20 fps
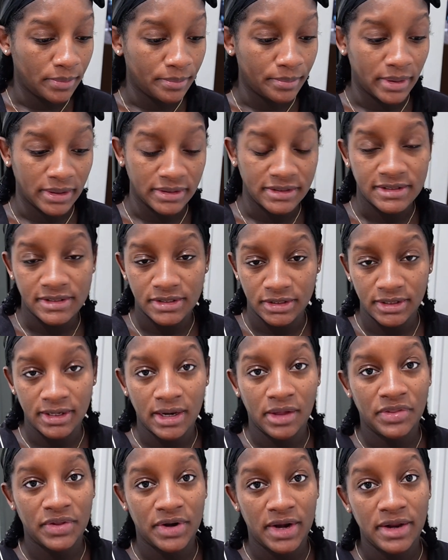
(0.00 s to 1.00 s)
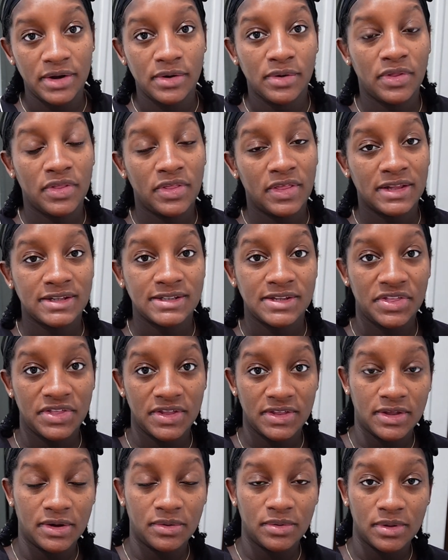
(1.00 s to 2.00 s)
But now that I know that that's a
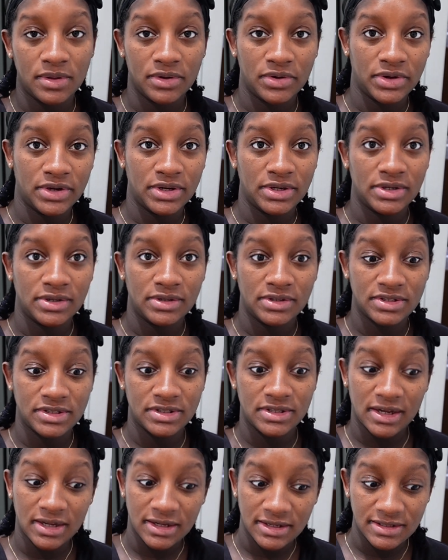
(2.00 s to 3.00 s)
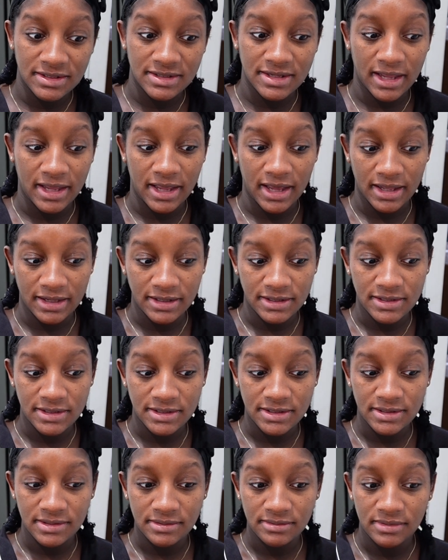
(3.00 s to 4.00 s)
thing that Walgreens does, I
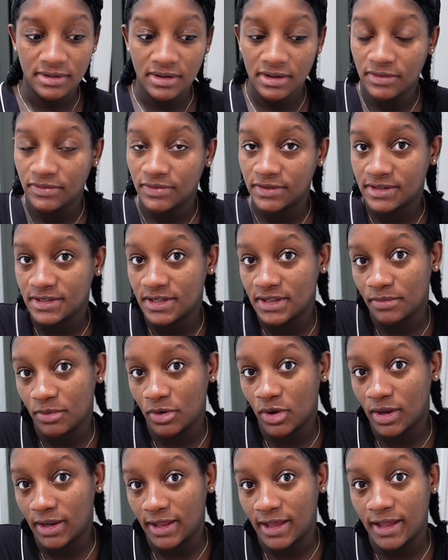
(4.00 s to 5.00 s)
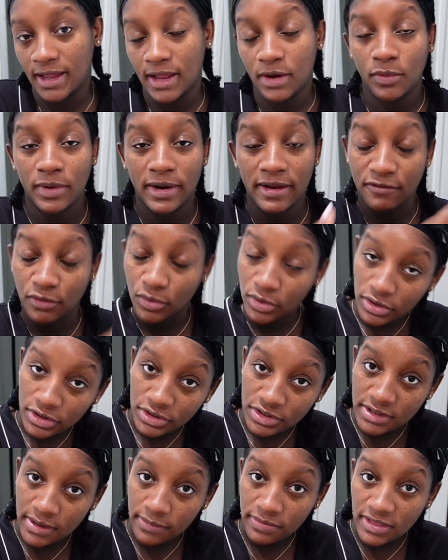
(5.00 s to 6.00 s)
guess if I see them calling again when I've
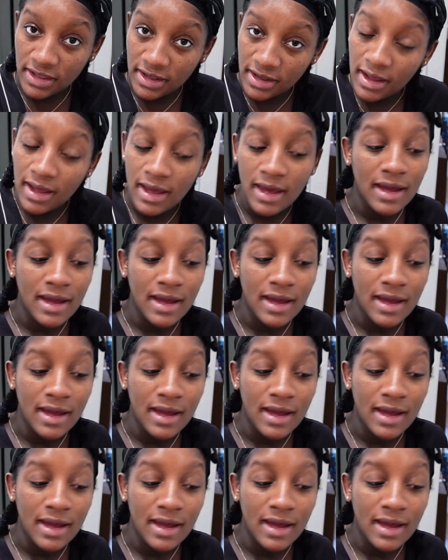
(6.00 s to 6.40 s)
ordered something,